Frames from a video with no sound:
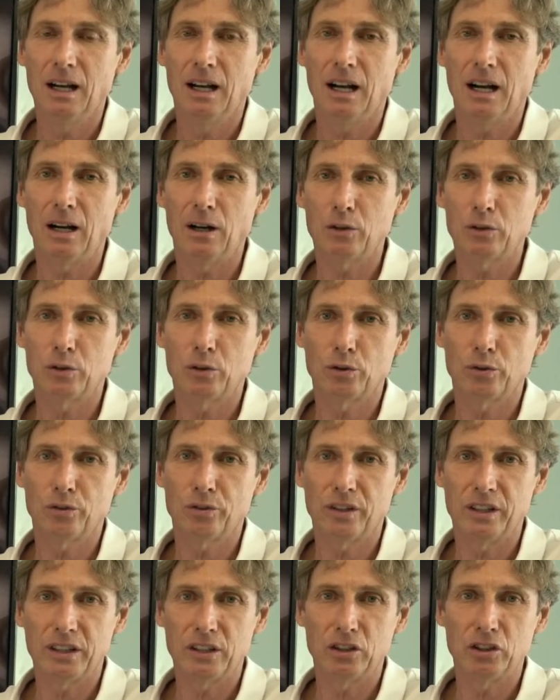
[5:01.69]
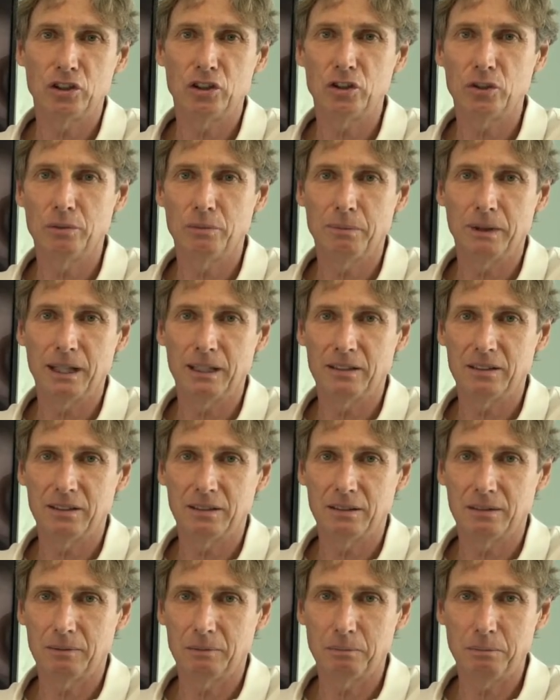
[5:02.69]
out of the Junmed
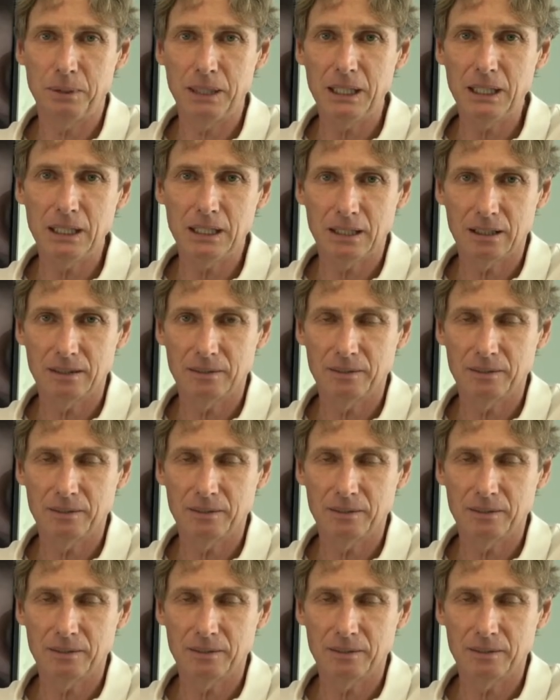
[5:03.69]
peak,